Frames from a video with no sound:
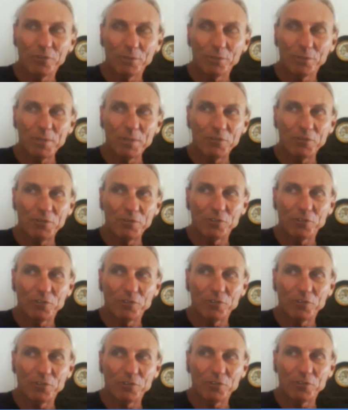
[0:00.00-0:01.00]
It took
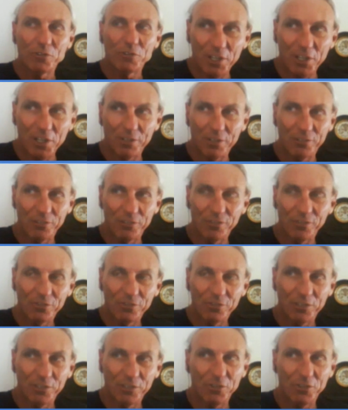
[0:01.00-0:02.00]
me 6
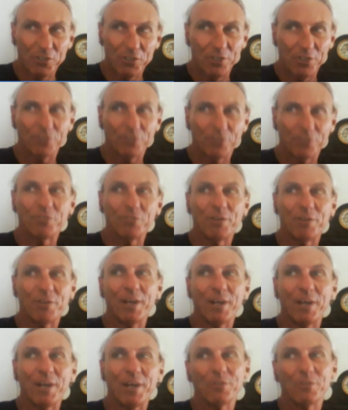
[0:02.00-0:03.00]

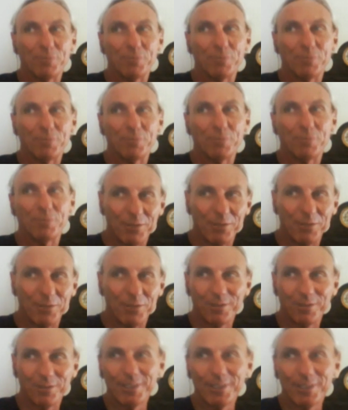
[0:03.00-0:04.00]
years to find those
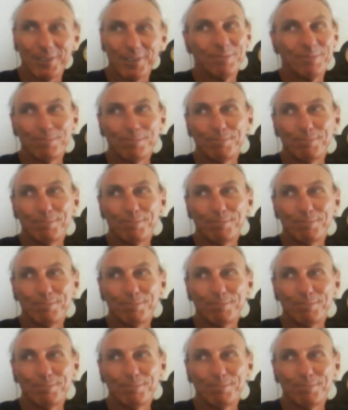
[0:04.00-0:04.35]
pins.